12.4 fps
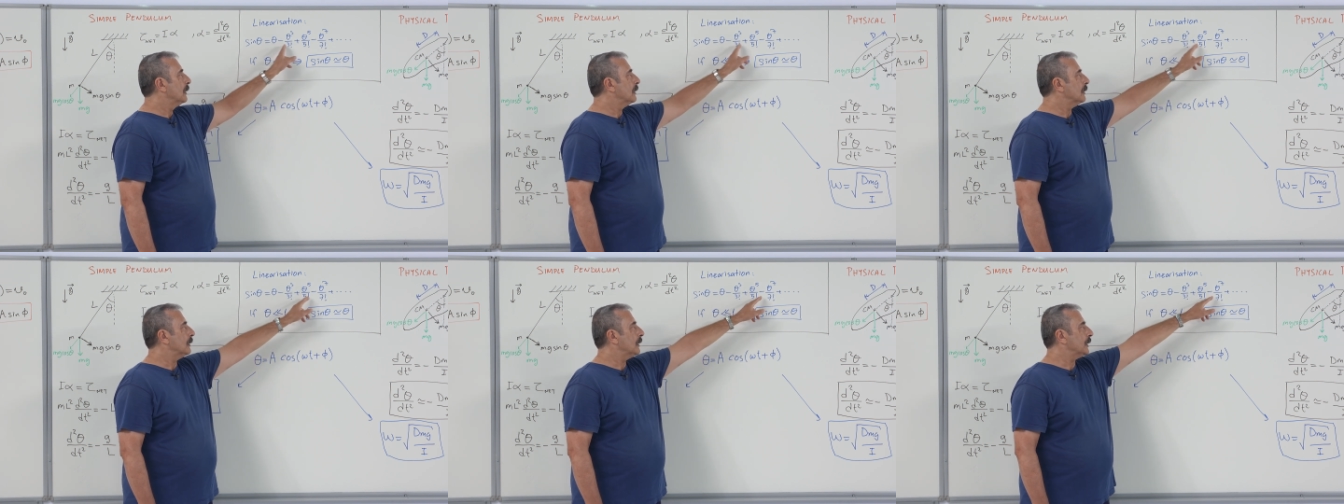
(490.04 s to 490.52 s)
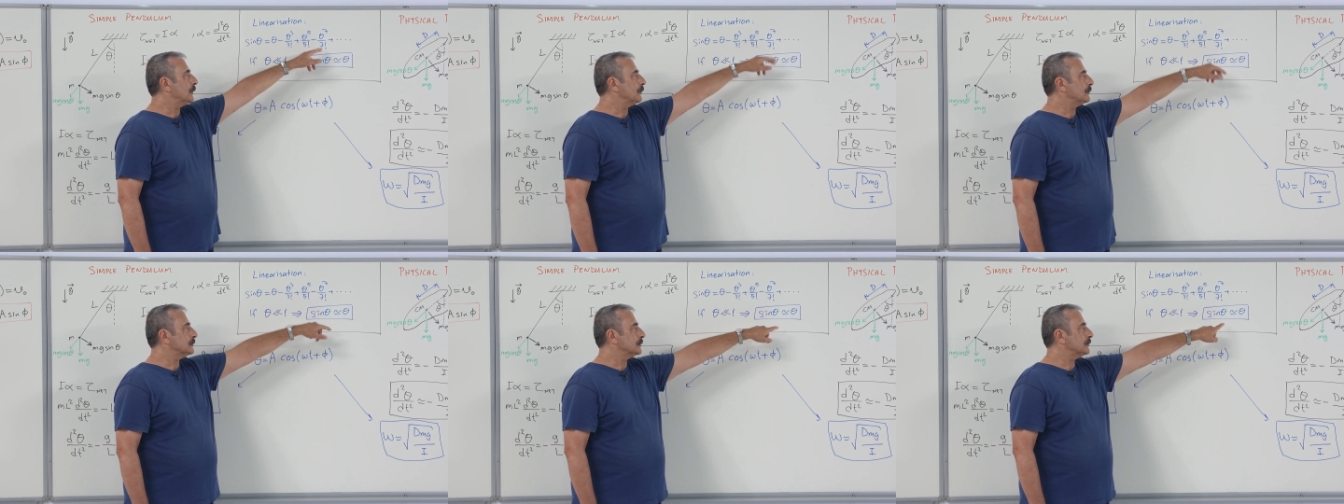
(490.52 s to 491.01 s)
uh, higher
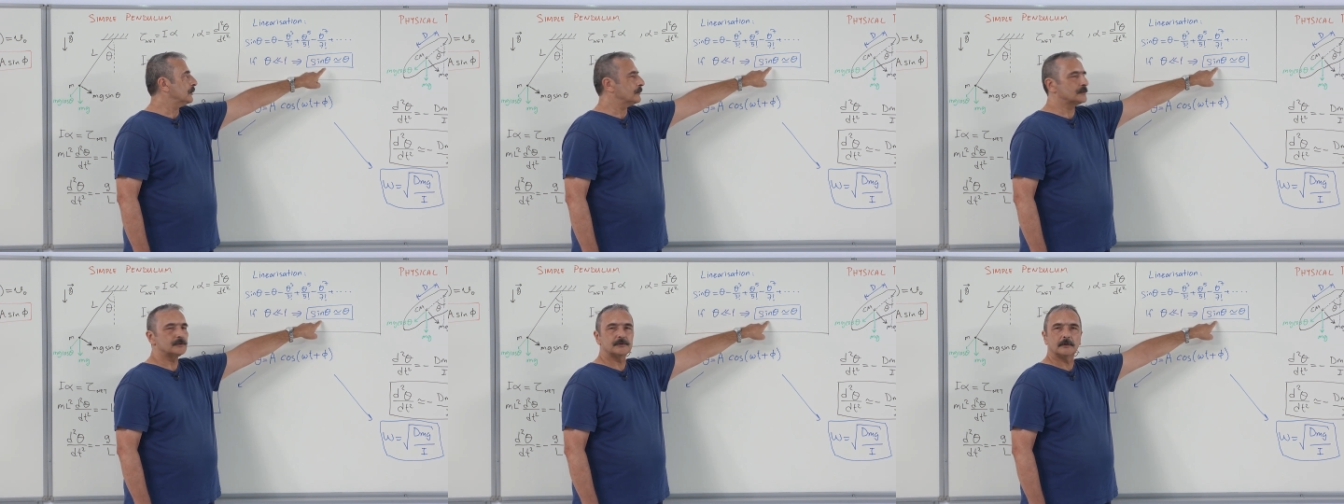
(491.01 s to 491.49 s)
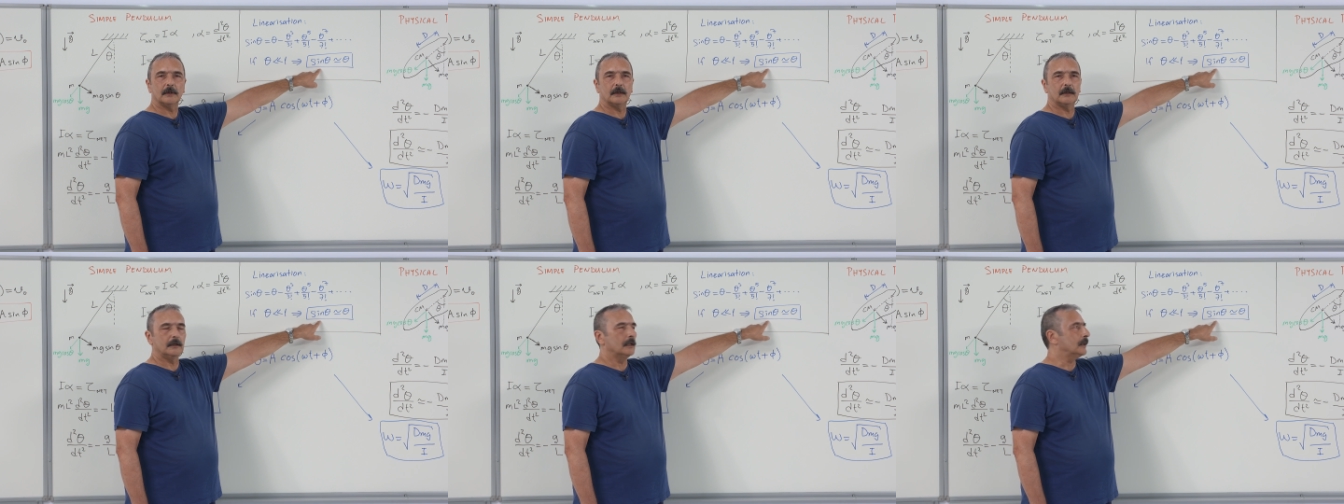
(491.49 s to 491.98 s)
order terms
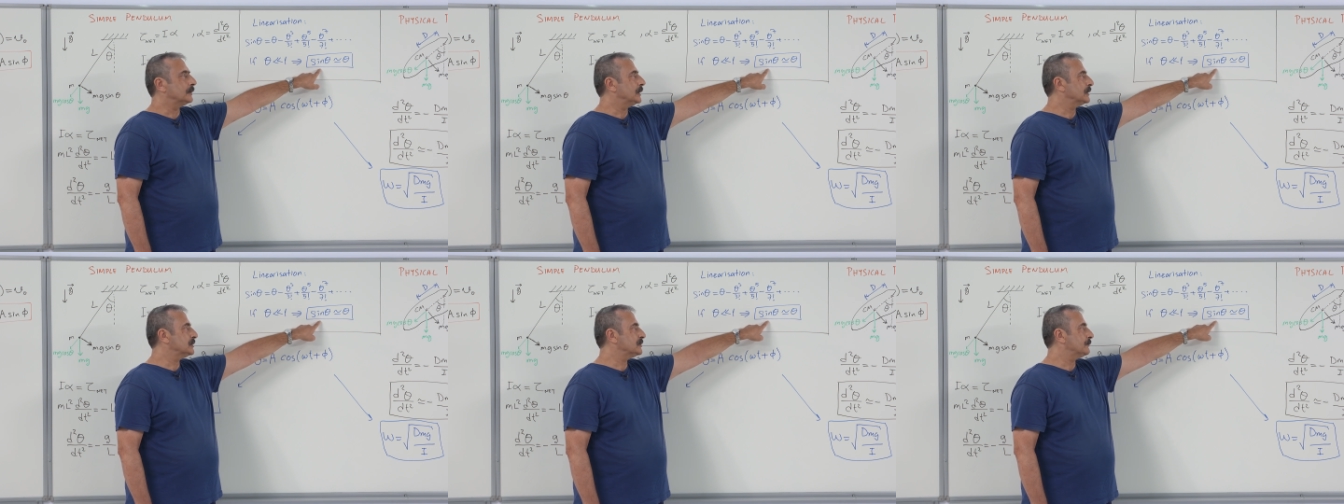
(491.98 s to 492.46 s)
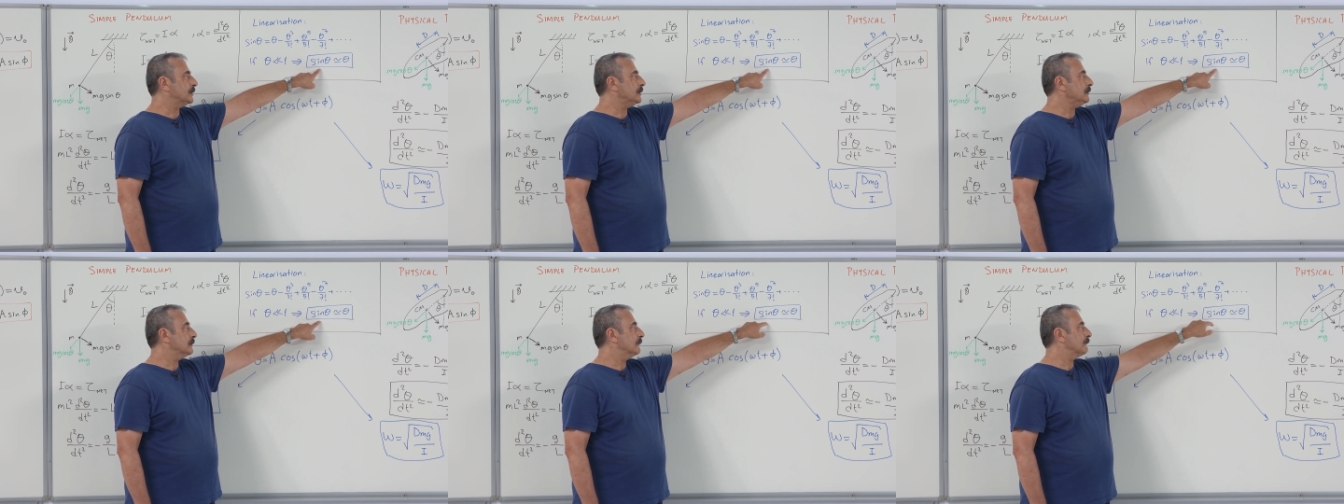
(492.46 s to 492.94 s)
uh, are
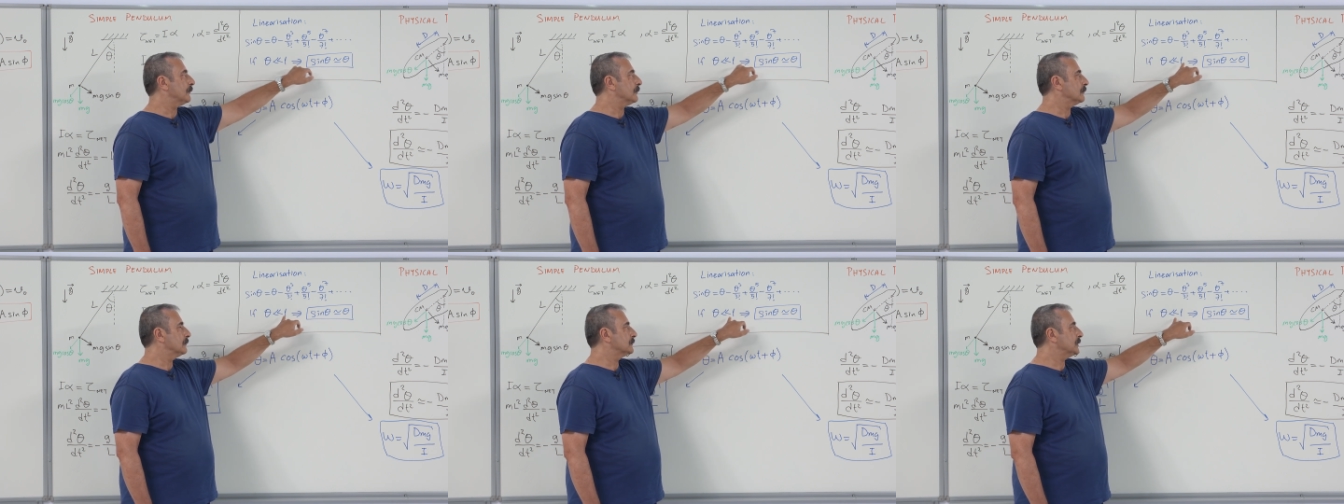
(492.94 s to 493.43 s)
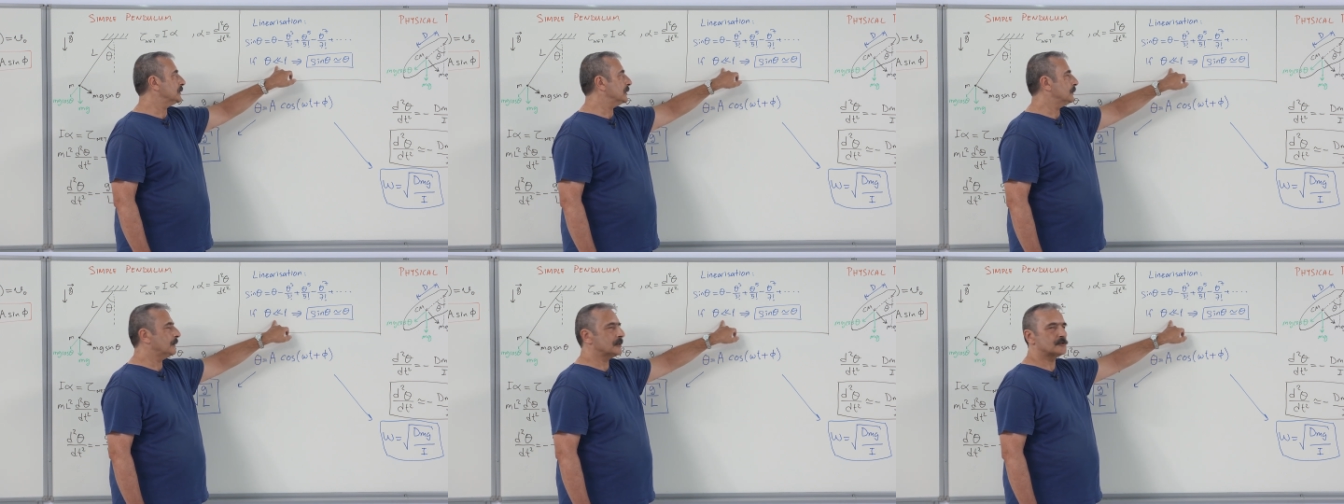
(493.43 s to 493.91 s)
negligible for
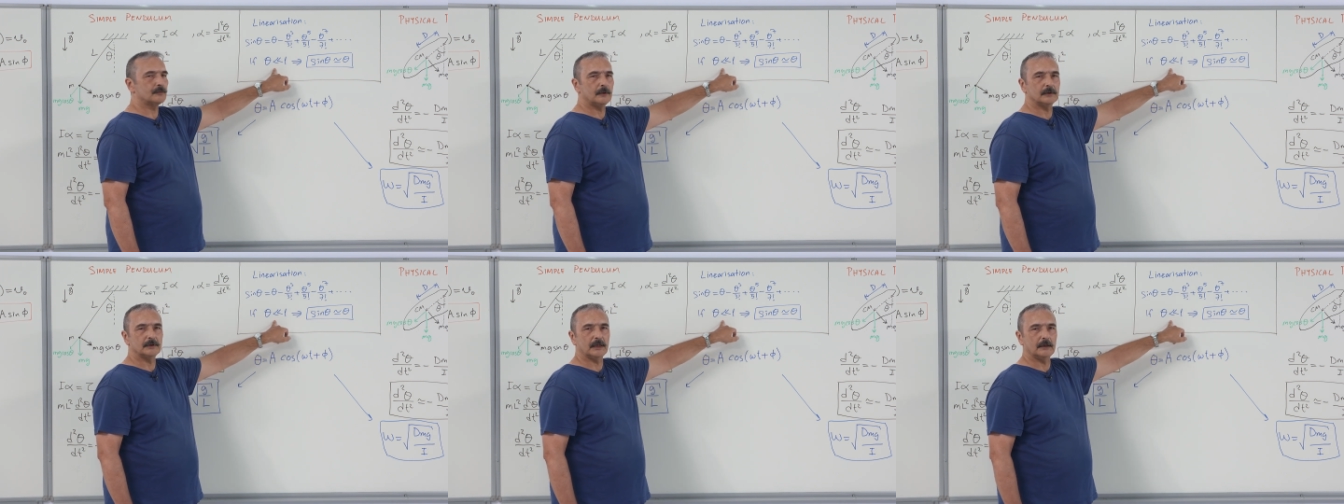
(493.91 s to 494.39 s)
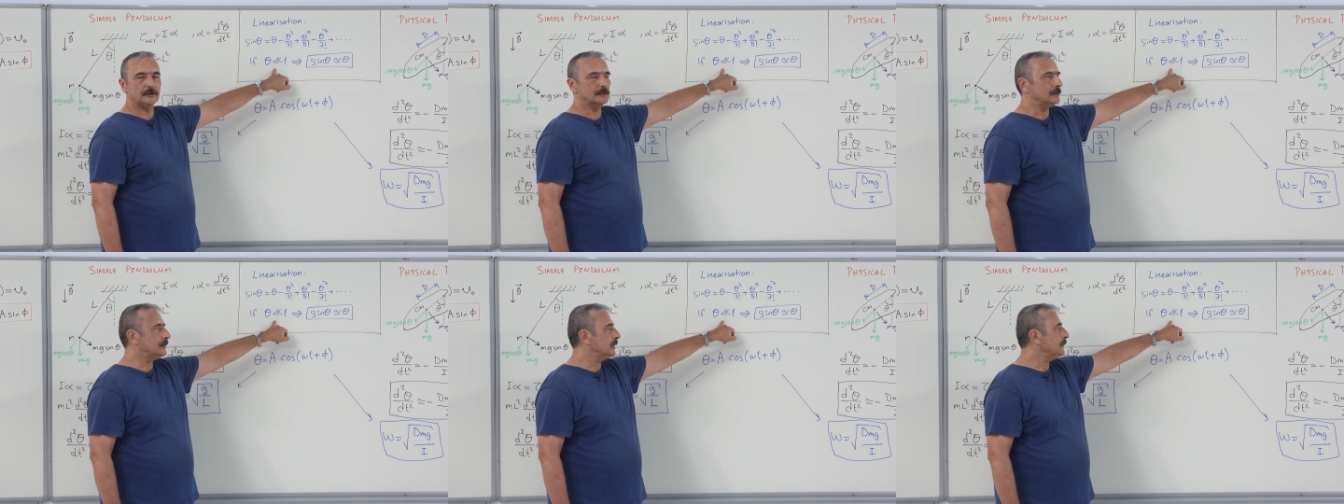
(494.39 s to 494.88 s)
theta much smaller than
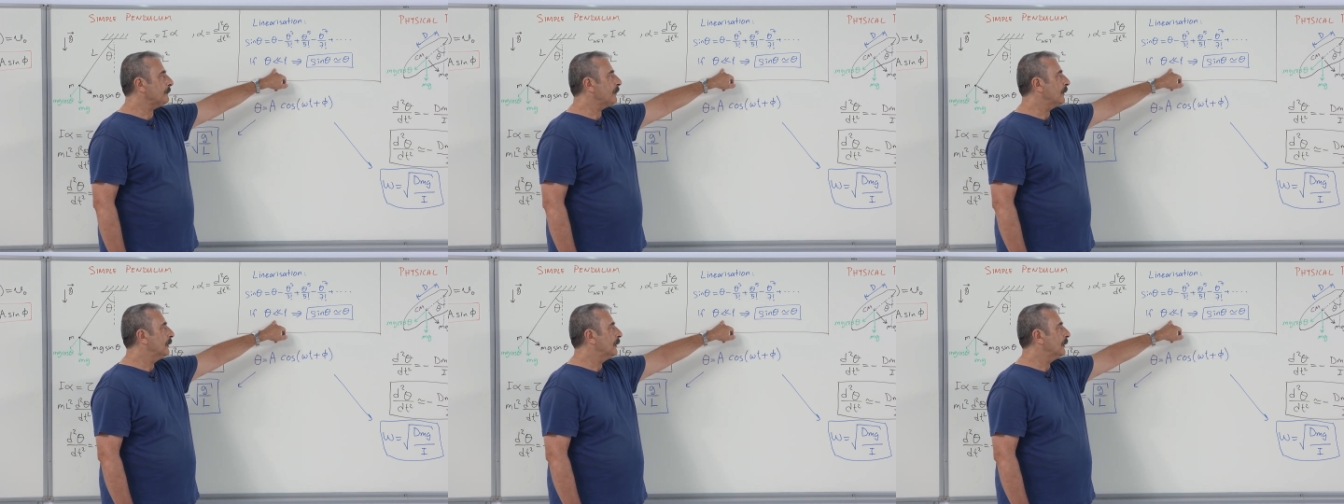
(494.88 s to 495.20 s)
unity.